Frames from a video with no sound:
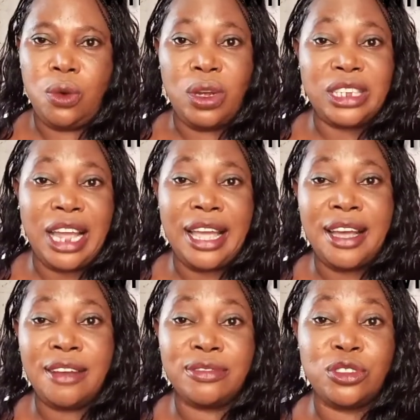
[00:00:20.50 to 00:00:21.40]
What I
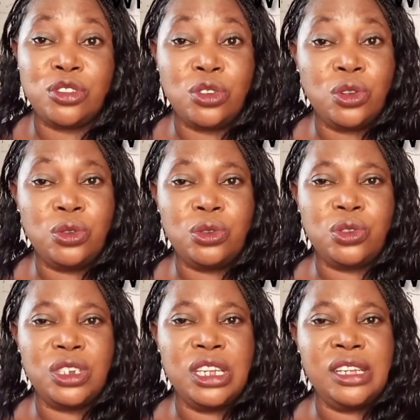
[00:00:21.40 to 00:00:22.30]
have to show you
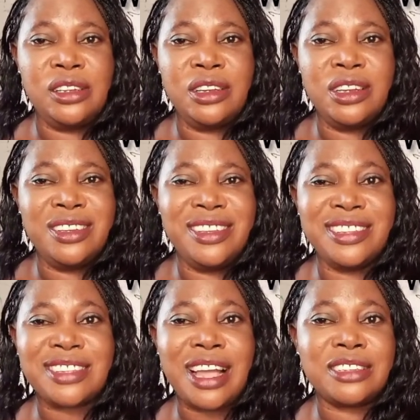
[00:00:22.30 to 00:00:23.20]
today, it
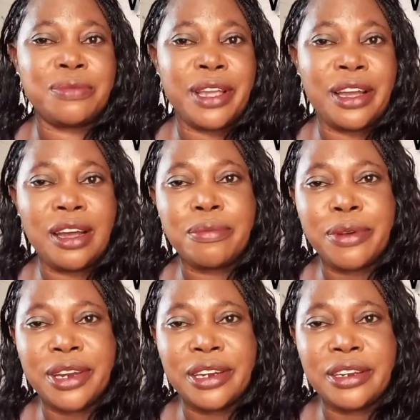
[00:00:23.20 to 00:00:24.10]
has been
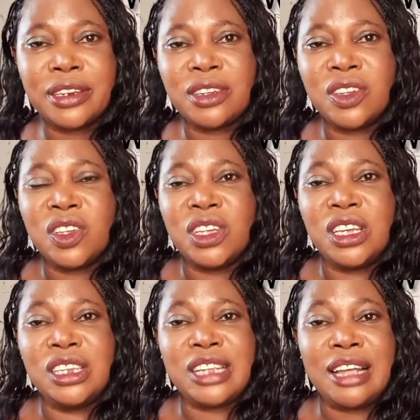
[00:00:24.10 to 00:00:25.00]
happening,
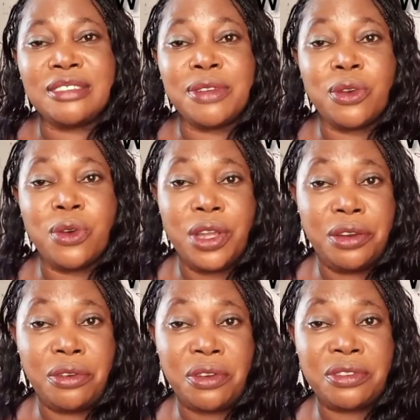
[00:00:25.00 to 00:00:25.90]
it has been
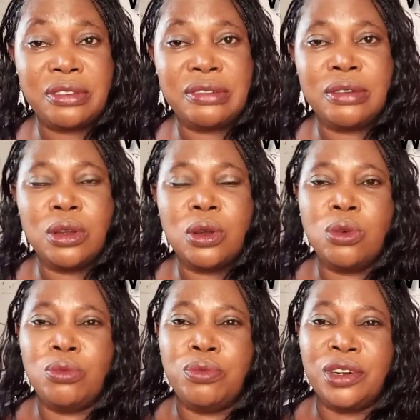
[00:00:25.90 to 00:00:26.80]
going on,
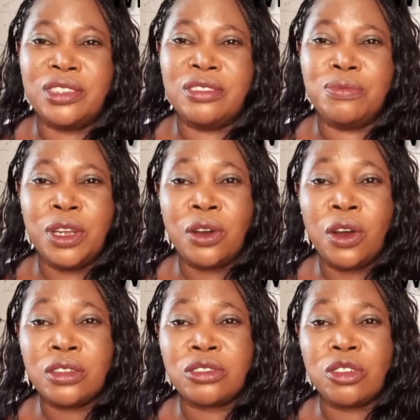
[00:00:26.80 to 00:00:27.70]
but
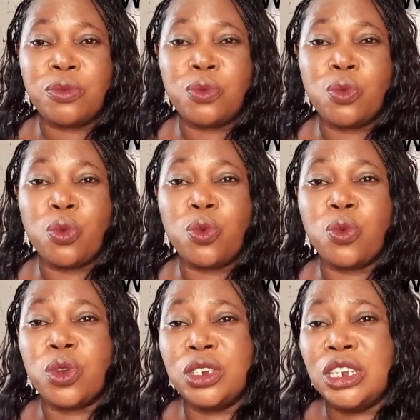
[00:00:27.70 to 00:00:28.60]
because of
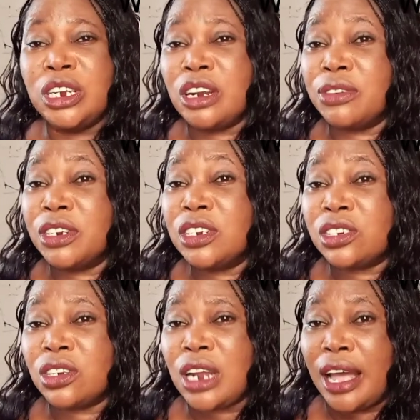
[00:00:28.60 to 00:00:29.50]
the
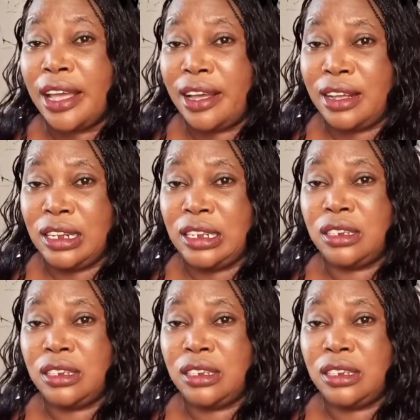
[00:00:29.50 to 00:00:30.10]
revelation I had,